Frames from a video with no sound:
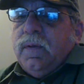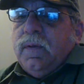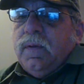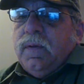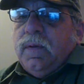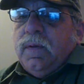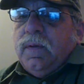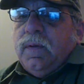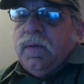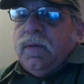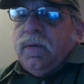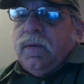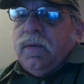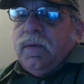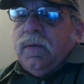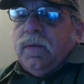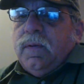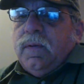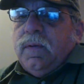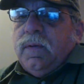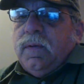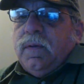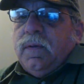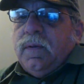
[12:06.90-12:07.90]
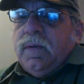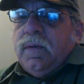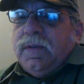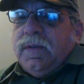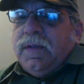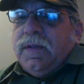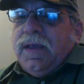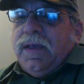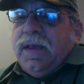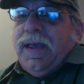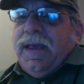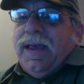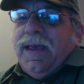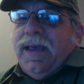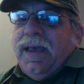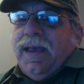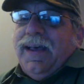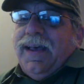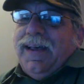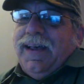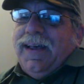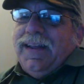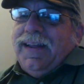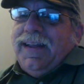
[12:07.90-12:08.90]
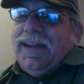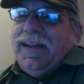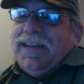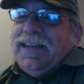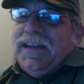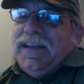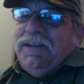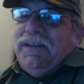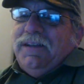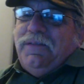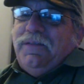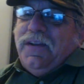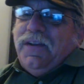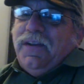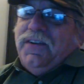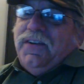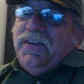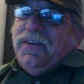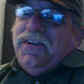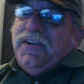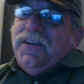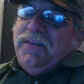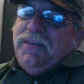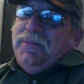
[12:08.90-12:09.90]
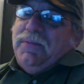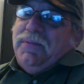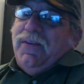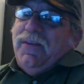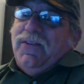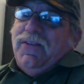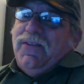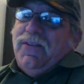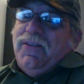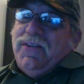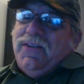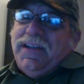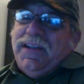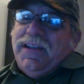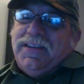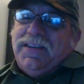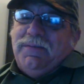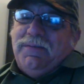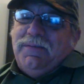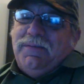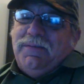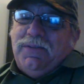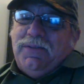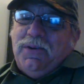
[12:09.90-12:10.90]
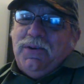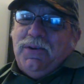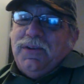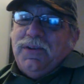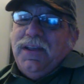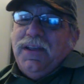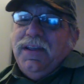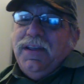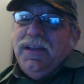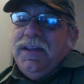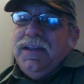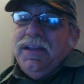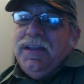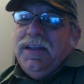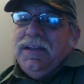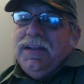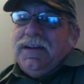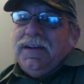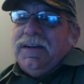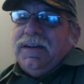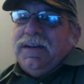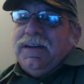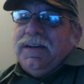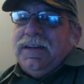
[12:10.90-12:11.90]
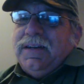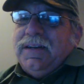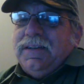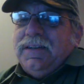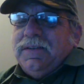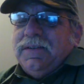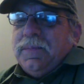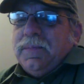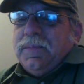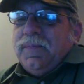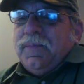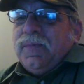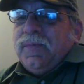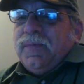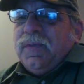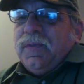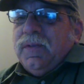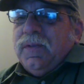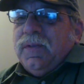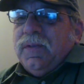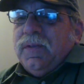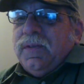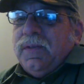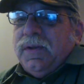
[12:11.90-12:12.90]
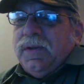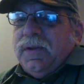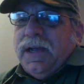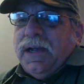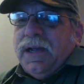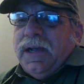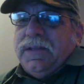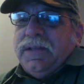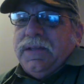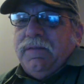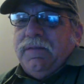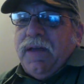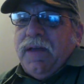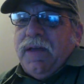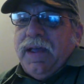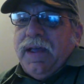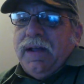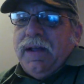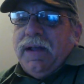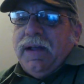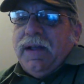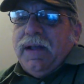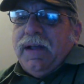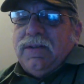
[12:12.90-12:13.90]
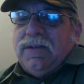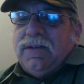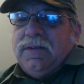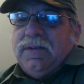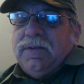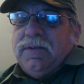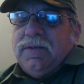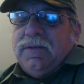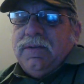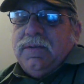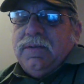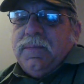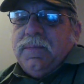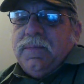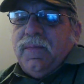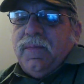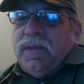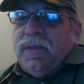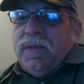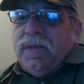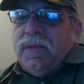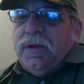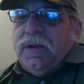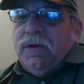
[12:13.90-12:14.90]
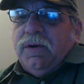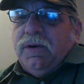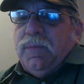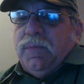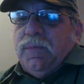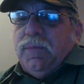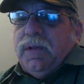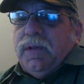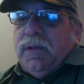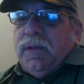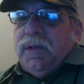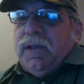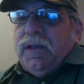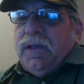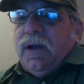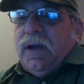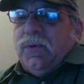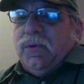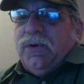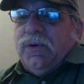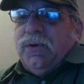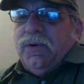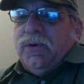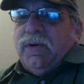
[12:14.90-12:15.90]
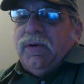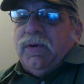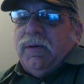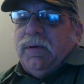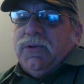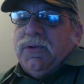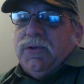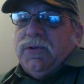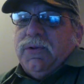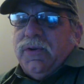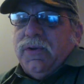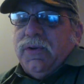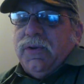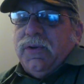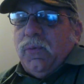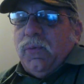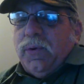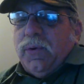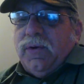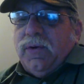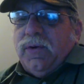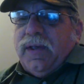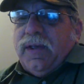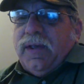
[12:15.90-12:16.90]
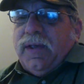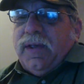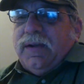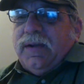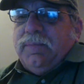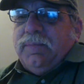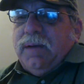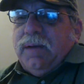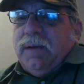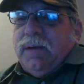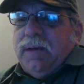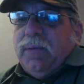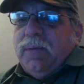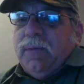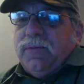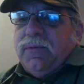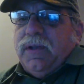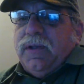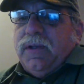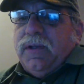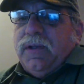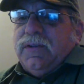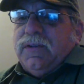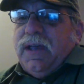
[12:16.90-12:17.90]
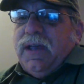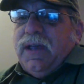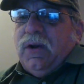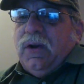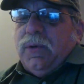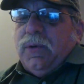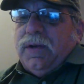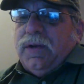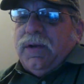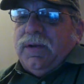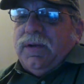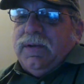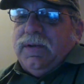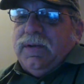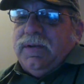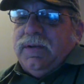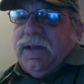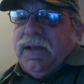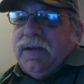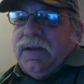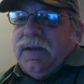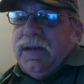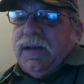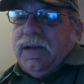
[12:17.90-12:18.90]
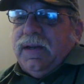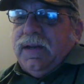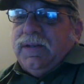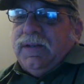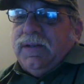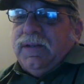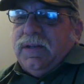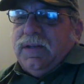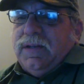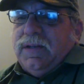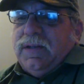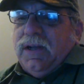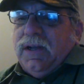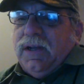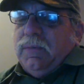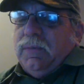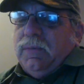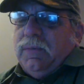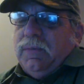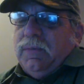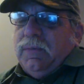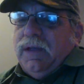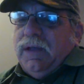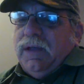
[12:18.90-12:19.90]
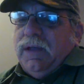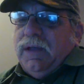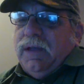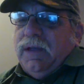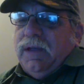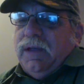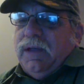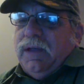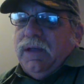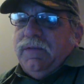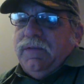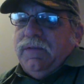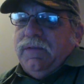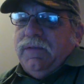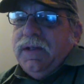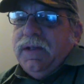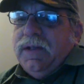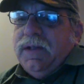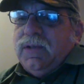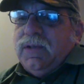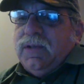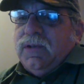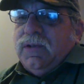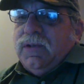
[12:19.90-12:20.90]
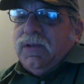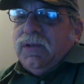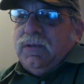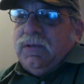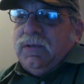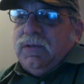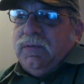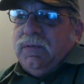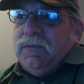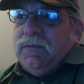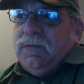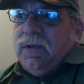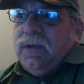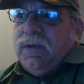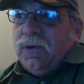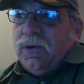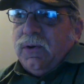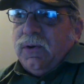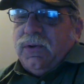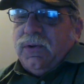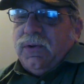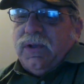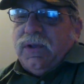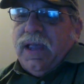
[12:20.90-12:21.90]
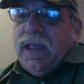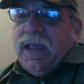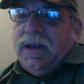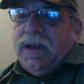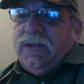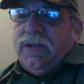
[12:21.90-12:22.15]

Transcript: Yeah, I kind of figured that probably would get some folks. Uh, the night that Val interviewed me, I warned her I was going to wear that. My birthday is Halloween, and that is a costume that I've had since the early 80s in Germany.